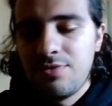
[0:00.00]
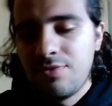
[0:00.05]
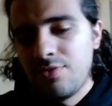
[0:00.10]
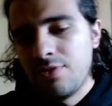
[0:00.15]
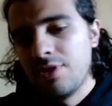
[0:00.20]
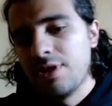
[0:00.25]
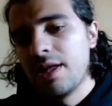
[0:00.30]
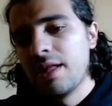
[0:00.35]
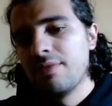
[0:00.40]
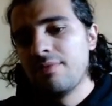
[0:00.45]
you're
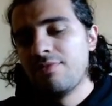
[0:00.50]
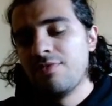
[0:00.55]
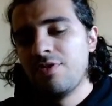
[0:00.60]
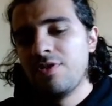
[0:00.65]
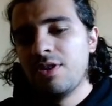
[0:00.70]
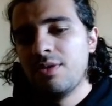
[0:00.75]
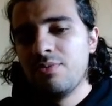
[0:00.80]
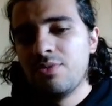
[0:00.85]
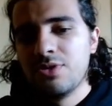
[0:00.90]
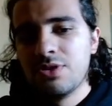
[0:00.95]
not
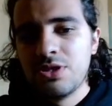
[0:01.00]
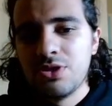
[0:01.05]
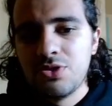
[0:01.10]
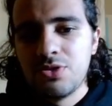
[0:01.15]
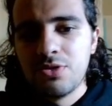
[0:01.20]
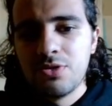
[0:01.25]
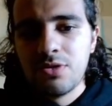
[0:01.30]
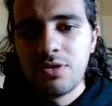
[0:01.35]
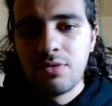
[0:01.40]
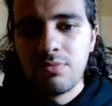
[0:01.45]
50% sure
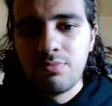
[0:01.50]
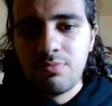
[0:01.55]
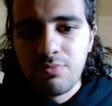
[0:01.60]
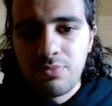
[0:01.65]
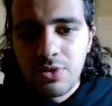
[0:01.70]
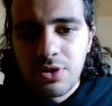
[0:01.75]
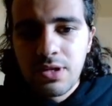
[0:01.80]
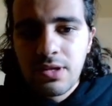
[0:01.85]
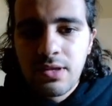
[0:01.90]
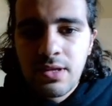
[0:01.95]
to
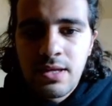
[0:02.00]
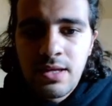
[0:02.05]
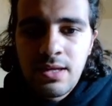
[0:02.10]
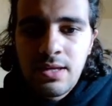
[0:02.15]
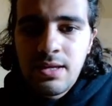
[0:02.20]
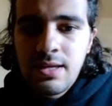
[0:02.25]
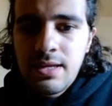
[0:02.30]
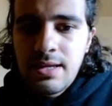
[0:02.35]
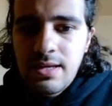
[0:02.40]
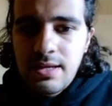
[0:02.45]
put it,
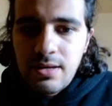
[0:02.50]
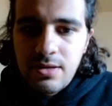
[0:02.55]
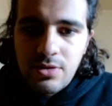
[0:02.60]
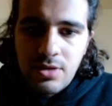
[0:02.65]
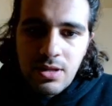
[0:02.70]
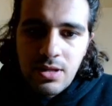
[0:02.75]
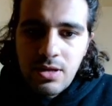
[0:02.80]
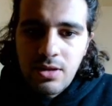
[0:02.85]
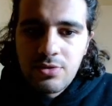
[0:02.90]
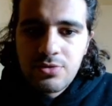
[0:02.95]
you
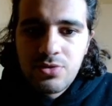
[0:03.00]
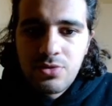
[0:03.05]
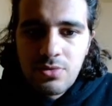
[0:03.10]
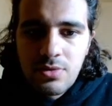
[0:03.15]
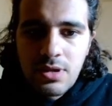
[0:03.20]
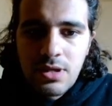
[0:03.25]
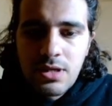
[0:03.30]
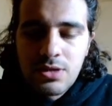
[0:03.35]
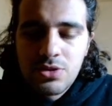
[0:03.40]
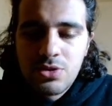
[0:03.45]
can also
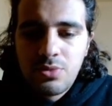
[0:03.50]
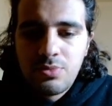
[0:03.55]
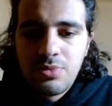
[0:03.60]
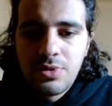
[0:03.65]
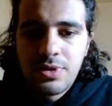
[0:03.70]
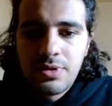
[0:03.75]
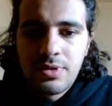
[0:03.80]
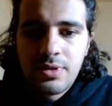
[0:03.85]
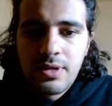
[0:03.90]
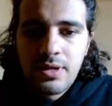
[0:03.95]
also put
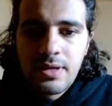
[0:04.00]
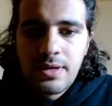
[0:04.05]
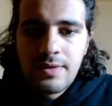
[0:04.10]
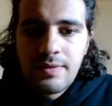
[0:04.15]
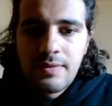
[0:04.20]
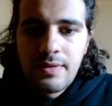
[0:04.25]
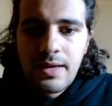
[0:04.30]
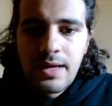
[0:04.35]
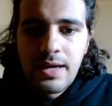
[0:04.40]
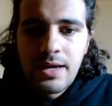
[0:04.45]
it uh,
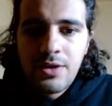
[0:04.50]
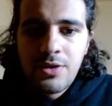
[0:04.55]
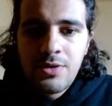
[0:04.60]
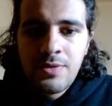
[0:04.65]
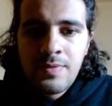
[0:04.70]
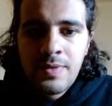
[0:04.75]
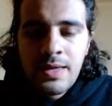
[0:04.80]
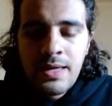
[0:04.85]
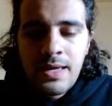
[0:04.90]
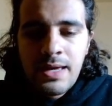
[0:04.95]
higher,
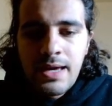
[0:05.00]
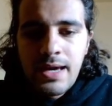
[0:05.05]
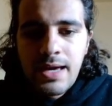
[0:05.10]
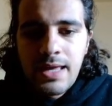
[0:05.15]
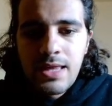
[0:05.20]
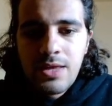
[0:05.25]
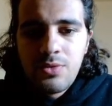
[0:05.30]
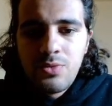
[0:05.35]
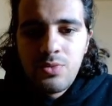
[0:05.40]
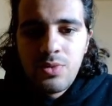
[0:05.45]
and
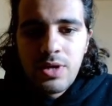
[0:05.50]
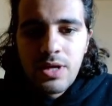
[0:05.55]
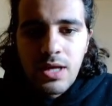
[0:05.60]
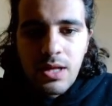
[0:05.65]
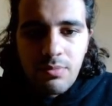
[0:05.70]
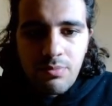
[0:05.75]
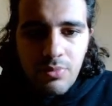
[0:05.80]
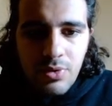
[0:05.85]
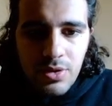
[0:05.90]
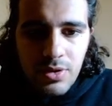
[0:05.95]
then we
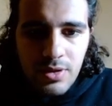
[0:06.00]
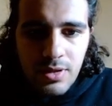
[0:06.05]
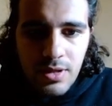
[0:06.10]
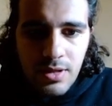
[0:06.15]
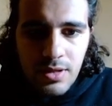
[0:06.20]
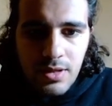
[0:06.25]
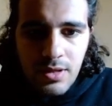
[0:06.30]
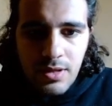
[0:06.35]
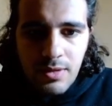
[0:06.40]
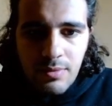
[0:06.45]
output the,
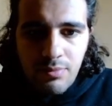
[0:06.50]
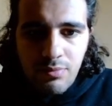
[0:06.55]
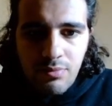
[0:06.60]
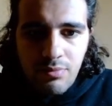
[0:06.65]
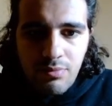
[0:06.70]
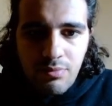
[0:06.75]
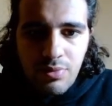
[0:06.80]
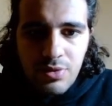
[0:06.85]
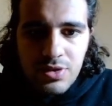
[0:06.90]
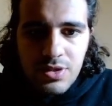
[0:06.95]
the
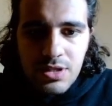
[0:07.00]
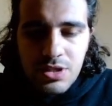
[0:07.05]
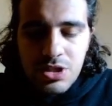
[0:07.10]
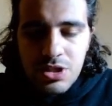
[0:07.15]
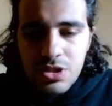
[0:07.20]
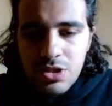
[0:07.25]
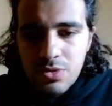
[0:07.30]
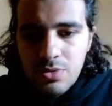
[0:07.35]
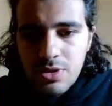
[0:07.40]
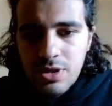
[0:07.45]
percentage
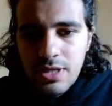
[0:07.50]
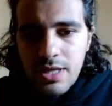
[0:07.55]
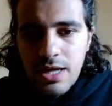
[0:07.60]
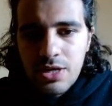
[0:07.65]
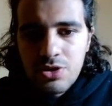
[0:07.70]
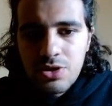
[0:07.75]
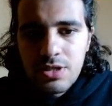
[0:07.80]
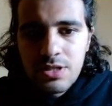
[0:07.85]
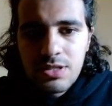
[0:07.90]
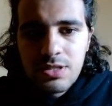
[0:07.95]
so we can
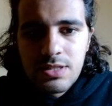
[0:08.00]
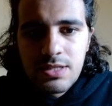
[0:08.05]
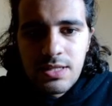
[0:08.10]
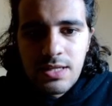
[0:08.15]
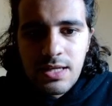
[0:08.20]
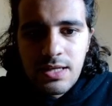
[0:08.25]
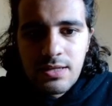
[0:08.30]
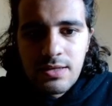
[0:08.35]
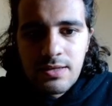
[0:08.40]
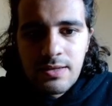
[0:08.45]
actually see
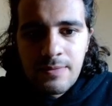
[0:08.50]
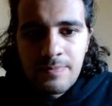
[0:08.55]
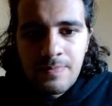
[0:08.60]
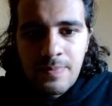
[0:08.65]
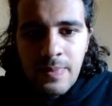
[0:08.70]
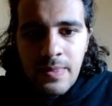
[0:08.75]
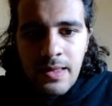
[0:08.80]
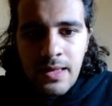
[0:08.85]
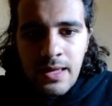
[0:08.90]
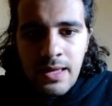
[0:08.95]
it.
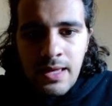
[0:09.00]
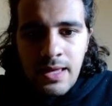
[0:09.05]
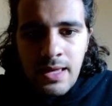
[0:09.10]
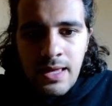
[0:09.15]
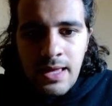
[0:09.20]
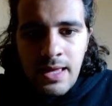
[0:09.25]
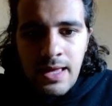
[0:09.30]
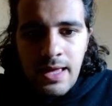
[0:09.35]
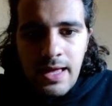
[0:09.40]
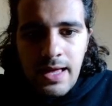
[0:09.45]

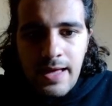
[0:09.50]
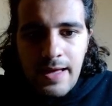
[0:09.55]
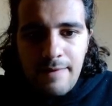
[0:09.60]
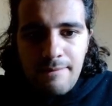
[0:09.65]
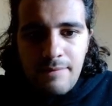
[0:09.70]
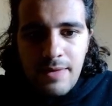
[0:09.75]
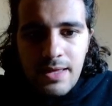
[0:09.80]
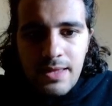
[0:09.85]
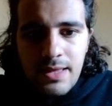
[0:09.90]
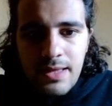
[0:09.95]
Um,
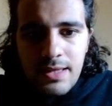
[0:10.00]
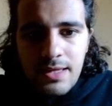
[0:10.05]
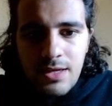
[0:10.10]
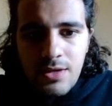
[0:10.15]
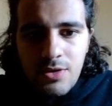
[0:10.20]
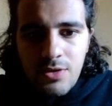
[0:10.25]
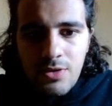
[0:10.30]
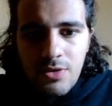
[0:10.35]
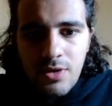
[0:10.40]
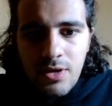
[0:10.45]
and then
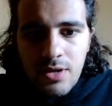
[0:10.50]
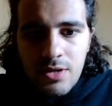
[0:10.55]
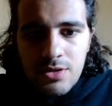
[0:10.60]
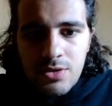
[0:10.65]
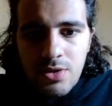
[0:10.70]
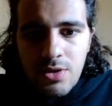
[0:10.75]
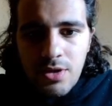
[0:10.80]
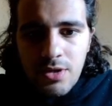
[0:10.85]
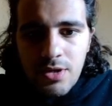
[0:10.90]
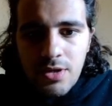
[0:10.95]
here
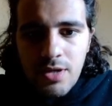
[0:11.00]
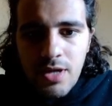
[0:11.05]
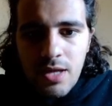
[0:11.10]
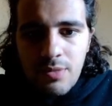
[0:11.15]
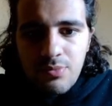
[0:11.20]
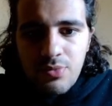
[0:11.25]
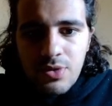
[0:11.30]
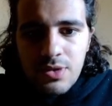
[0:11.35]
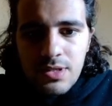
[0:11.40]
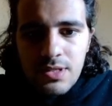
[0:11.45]
console
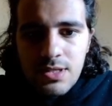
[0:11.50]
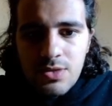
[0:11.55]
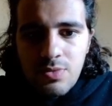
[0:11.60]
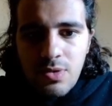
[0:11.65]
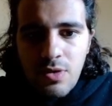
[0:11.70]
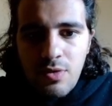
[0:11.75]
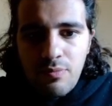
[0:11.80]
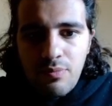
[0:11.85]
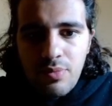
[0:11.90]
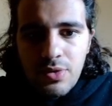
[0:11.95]
output. this is where
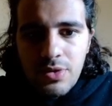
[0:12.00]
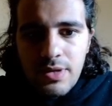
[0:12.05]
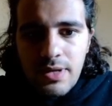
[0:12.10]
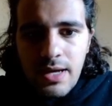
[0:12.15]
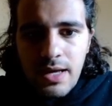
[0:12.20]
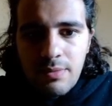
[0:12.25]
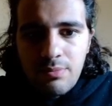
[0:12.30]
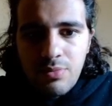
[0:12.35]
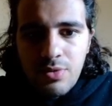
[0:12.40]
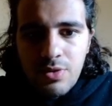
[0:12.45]
we put the
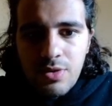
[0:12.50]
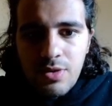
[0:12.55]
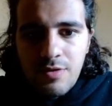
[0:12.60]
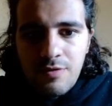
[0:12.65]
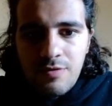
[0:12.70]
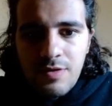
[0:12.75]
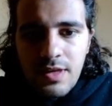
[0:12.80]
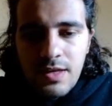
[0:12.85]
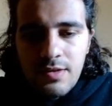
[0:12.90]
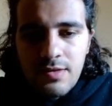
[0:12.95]
output of
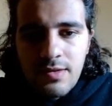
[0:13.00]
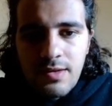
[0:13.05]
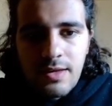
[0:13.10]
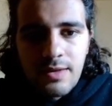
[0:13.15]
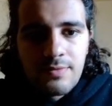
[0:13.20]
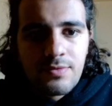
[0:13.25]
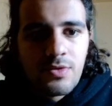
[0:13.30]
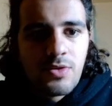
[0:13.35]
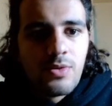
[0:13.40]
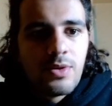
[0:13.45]
this thing
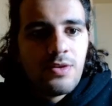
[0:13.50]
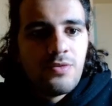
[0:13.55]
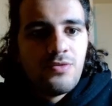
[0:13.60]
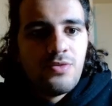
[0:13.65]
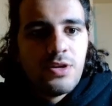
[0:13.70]
so if we